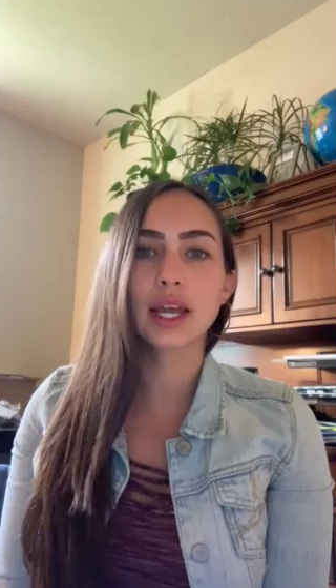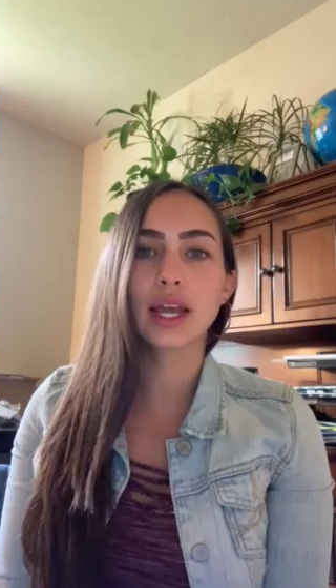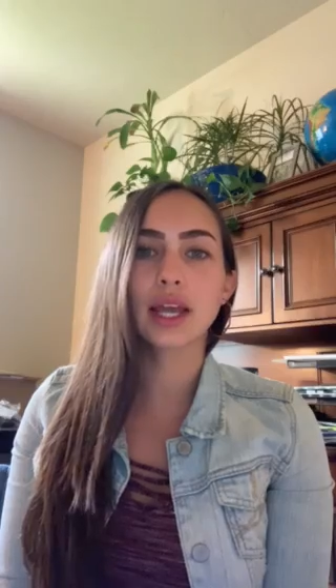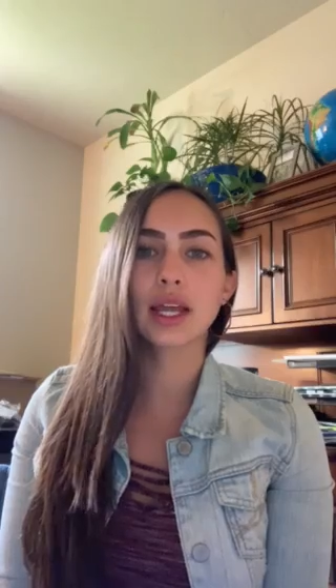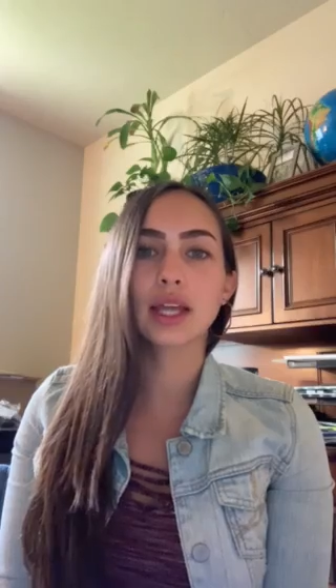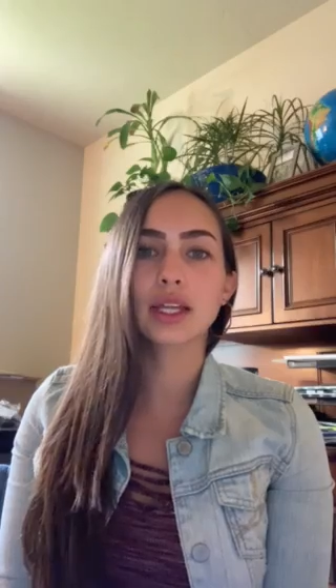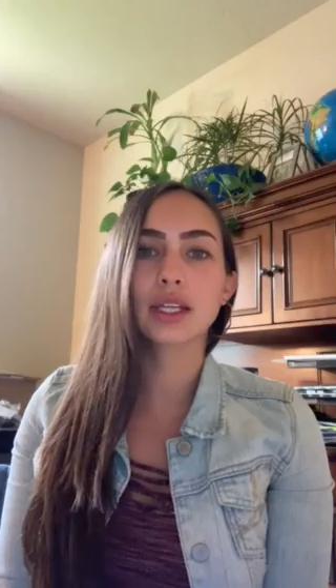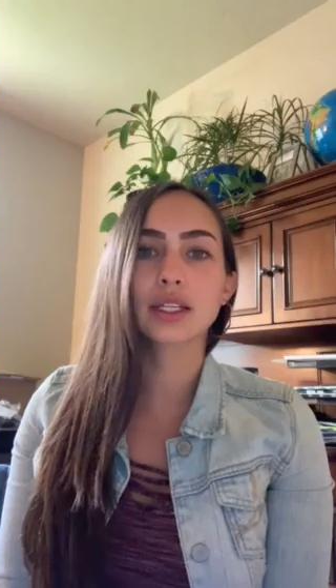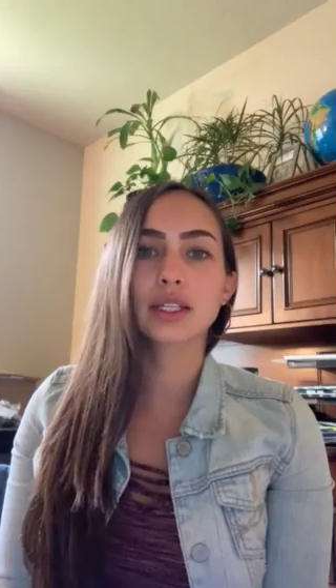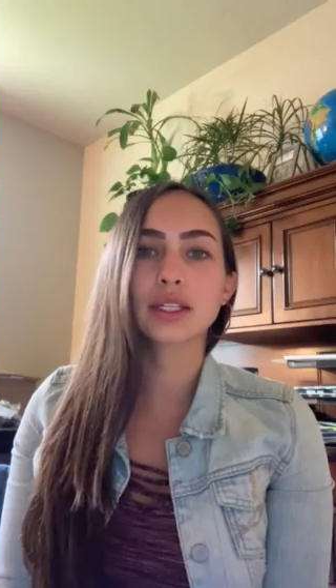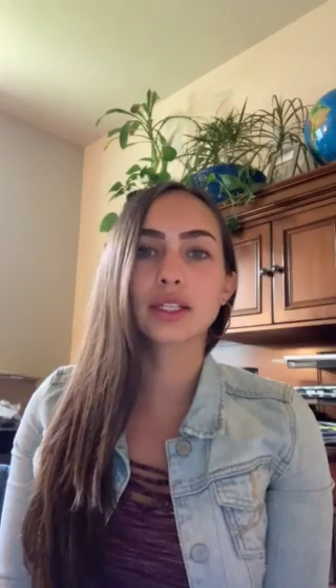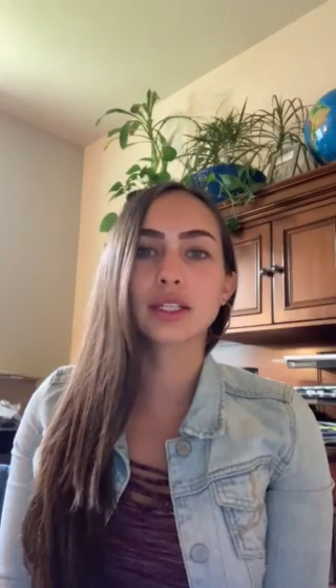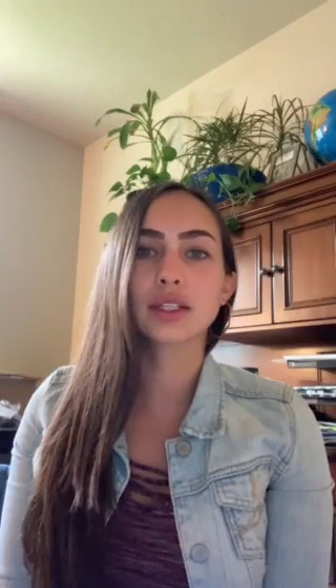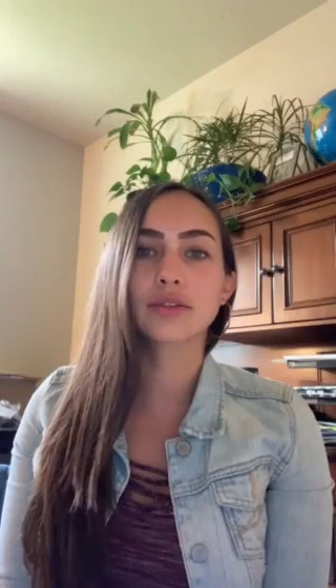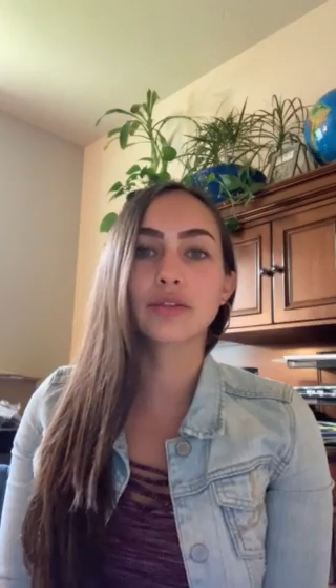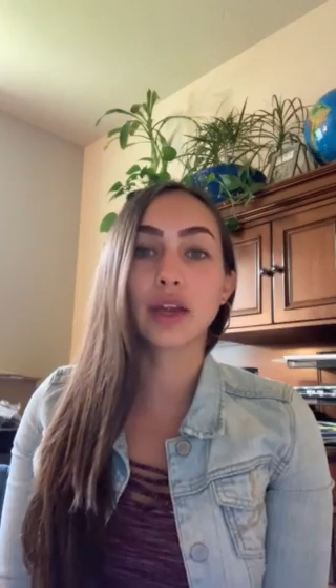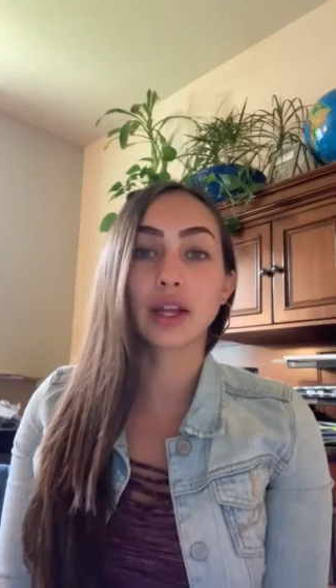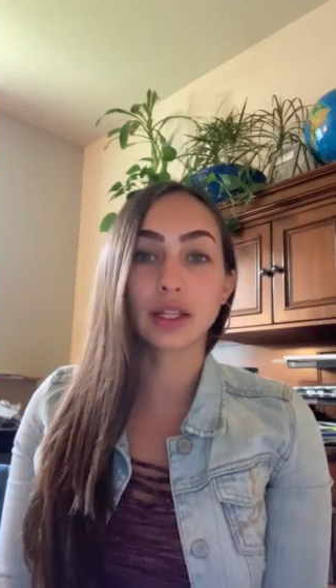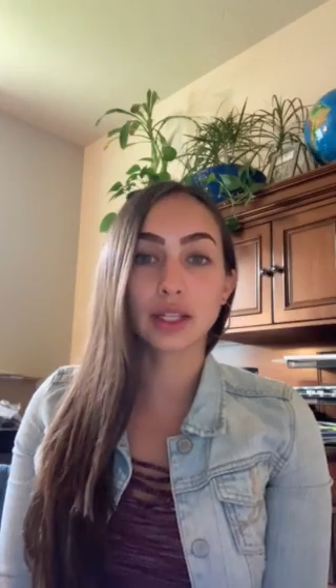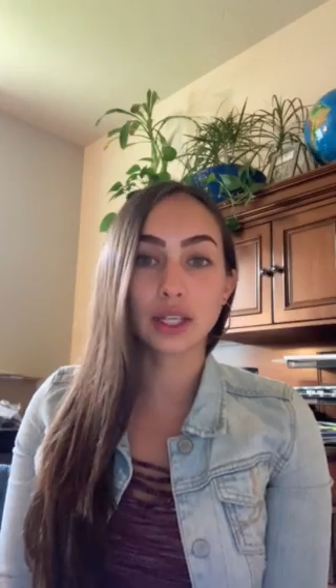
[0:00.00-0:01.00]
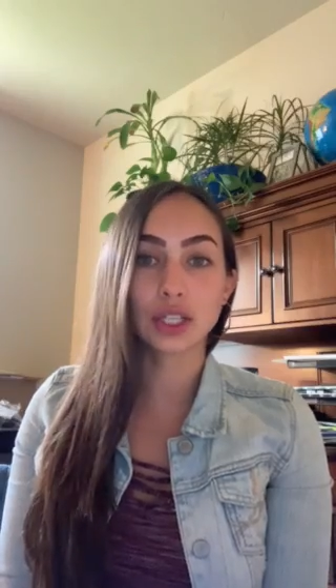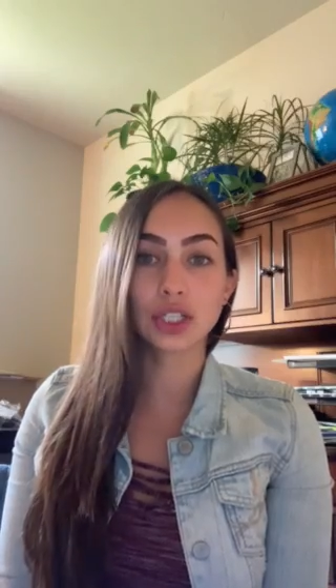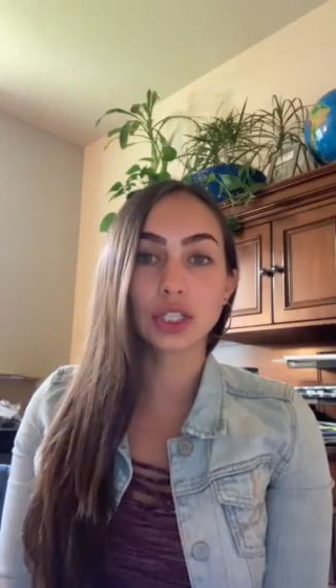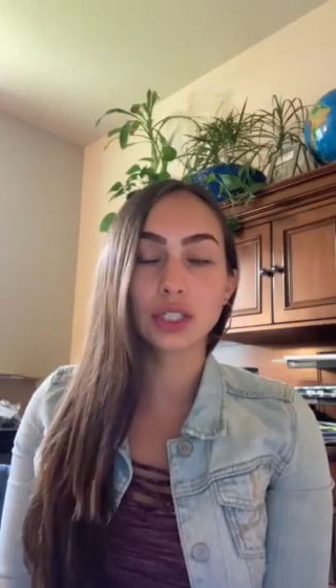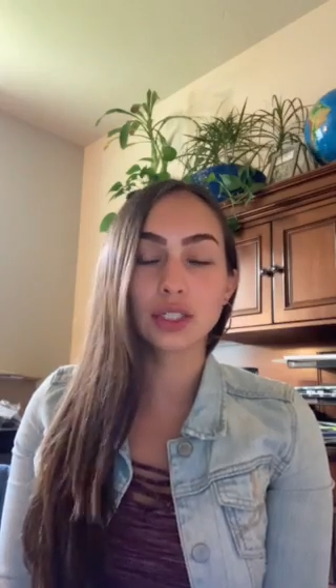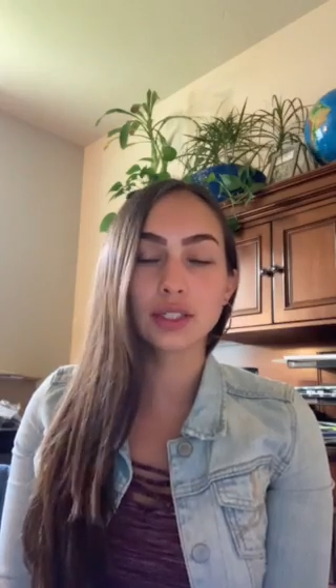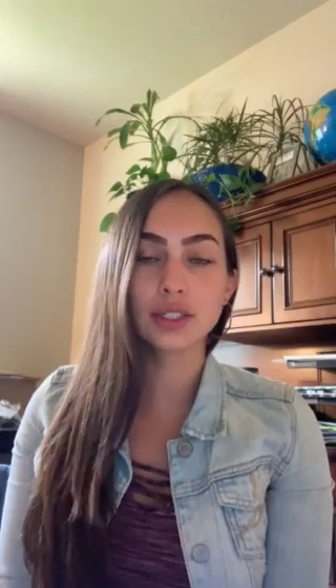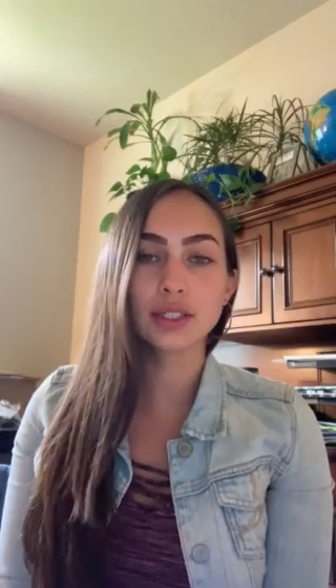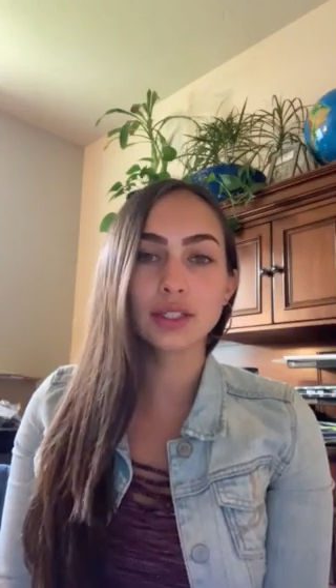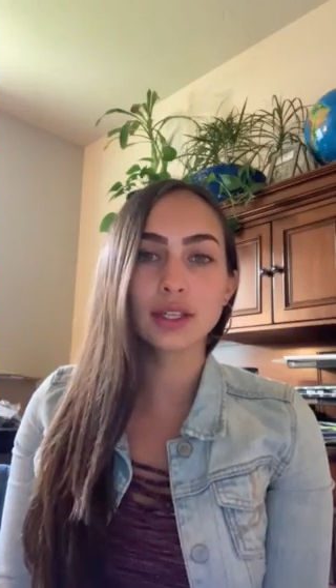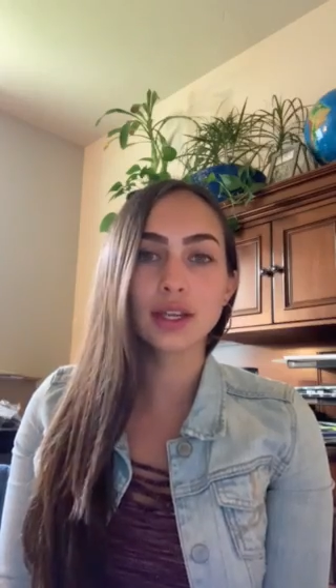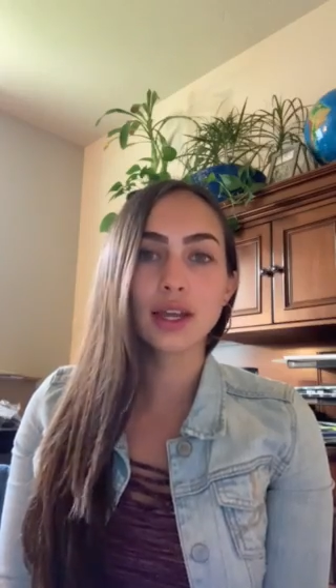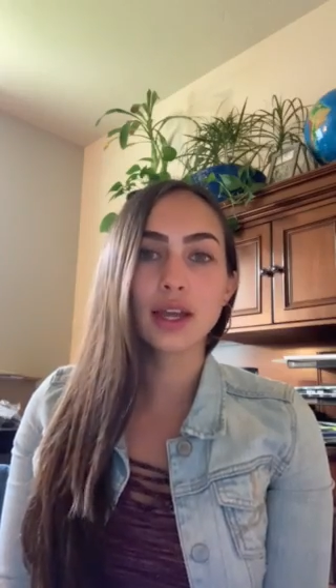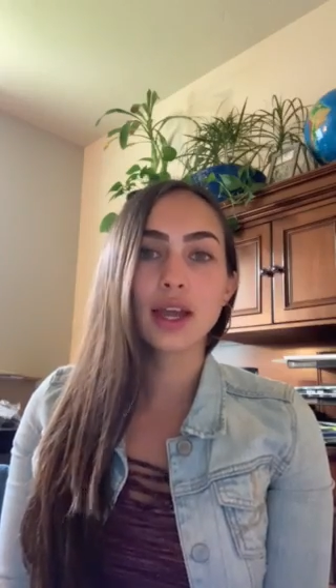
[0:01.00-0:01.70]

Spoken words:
and violations,